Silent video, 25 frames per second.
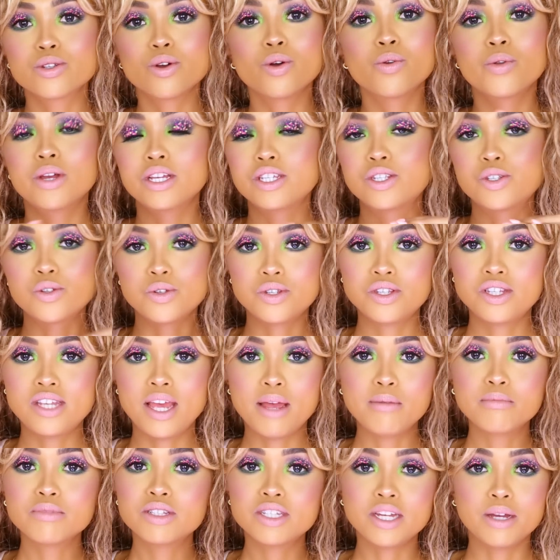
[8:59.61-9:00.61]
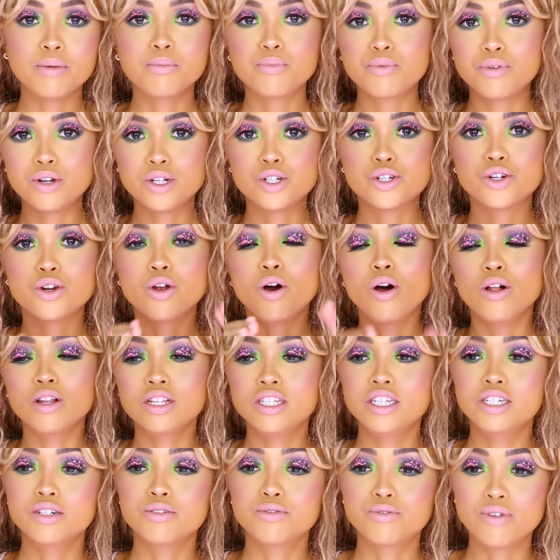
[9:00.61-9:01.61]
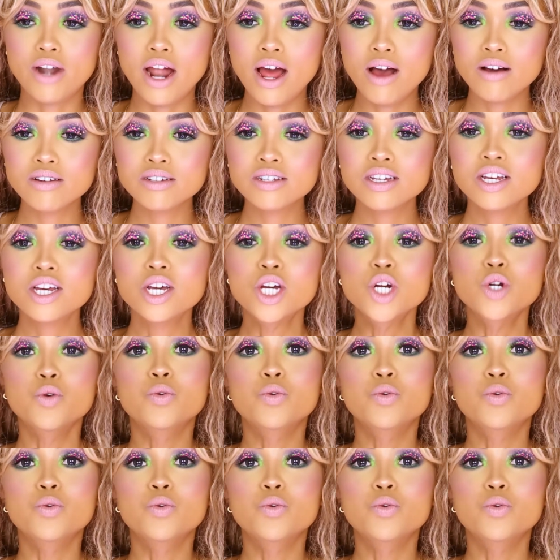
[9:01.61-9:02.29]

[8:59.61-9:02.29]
always the same temperature all year round,